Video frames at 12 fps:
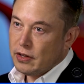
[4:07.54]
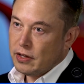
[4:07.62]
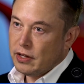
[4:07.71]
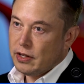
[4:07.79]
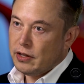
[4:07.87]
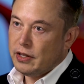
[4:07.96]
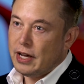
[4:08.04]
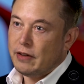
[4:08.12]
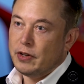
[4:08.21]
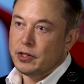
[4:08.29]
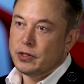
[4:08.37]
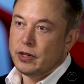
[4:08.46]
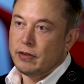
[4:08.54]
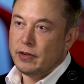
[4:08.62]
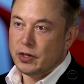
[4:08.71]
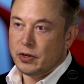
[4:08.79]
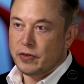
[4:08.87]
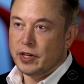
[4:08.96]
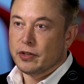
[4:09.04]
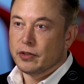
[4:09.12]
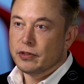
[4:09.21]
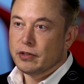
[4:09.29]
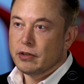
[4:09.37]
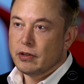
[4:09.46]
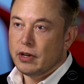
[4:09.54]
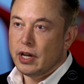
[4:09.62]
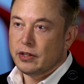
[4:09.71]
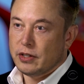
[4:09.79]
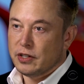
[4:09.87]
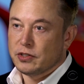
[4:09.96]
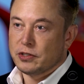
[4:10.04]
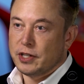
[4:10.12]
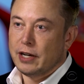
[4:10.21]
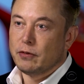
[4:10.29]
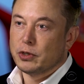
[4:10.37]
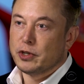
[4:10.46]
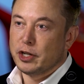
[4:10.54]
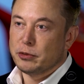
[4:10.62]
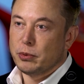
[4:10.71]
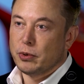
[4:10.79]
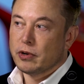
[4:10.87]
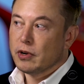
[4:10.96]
the advent of electric vehicles and sustainable transport.